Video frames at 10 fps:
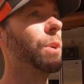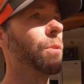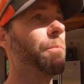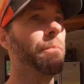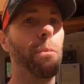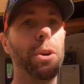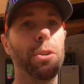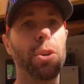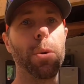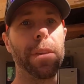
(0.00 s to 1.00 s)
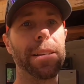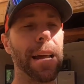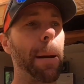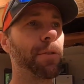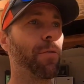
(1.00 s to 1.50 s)
when you're when you're doing these
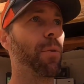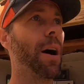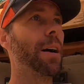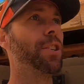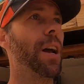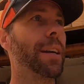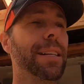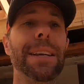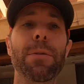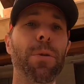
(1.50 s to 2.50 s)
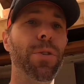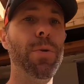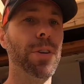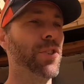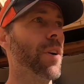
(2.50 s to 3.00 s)
types of projects and even with
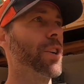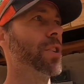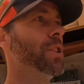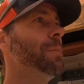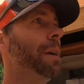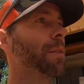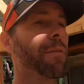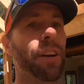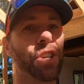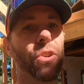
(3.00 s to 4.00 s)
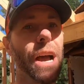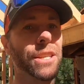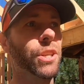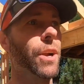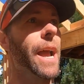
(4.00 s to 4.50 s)
new construction you need to be able to
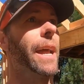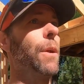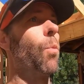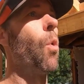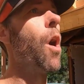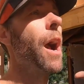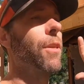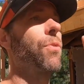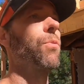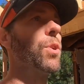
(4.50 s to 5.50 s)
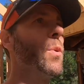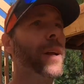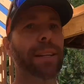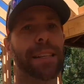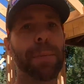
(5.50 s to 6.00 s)
visualize in your head and walk through
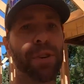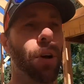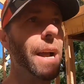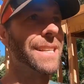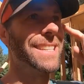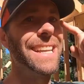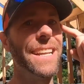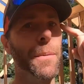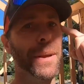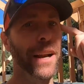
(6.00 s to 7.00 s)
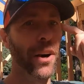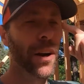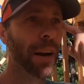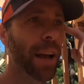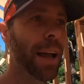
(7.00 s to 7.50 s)
and conceptualize seeing it up
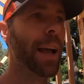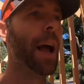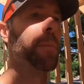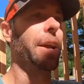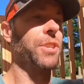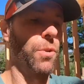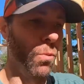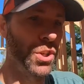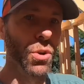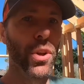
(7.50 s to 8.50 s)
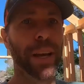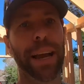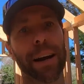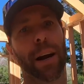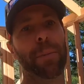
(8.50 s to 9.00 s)
here because what you're
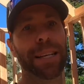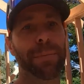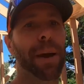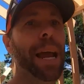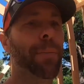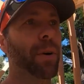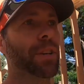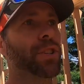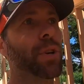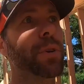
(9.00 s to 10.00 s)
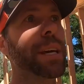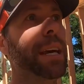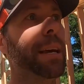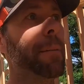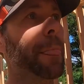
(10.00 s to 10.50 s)
looking at on a piece of paper is
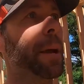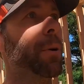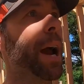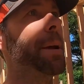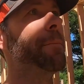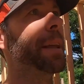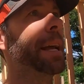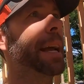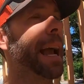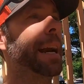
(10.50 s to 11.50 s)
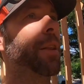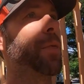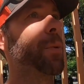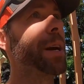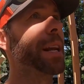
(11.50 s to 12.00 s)
2d right and in
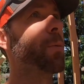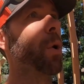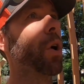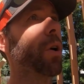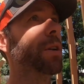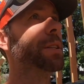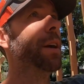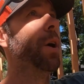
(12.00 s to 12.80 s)
a 3d world